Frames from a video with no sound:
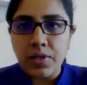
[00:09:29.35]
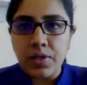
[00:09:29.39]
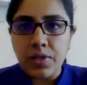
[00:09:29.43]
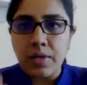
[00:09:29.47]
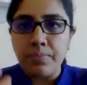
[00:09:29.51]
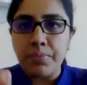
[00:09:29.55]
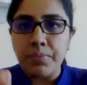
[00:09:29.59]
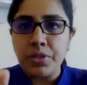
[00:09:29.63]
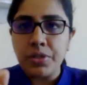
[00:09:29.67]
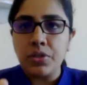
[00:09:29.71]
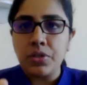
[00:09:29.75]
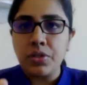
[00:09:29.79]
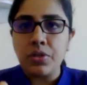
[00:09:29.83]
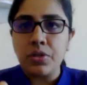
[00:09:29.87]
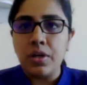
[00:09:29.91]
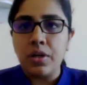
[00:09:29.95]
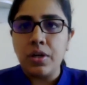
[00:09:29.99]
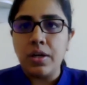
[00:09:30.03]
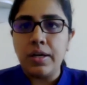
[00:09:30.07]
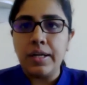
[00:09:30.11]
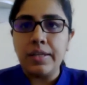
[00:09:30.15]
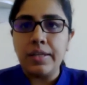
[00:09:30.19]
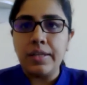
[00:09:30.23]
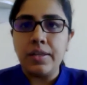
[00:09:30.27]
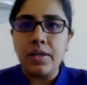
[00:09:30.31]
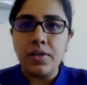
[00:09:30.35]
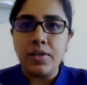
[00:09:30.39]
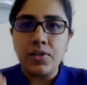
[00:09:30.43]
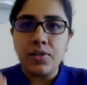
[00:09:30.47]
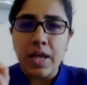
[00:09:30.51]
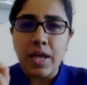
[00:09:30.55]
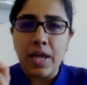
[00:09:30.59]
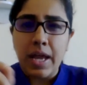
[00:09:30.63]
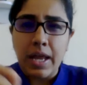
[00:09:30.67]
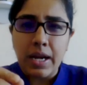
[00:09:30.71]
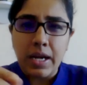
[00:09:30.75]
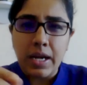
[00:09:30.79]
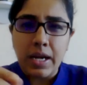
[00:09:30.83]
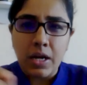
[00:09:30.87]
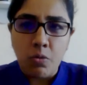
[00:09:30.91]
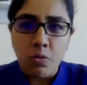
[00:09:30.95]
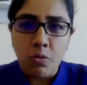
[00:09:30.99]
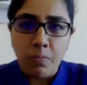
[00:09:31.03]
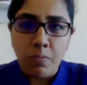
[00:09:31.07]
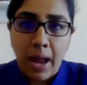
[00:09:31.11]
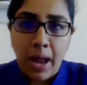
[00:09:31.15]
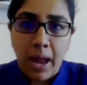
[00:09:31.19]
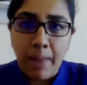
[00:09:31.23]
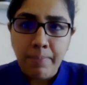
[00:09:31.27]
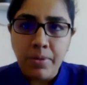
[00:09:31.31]
and particularly there is
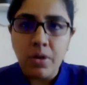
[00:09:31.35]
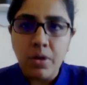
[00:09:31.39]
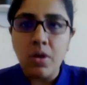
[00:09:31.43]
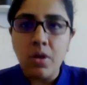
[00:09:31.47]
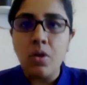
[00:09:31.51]
erenumab,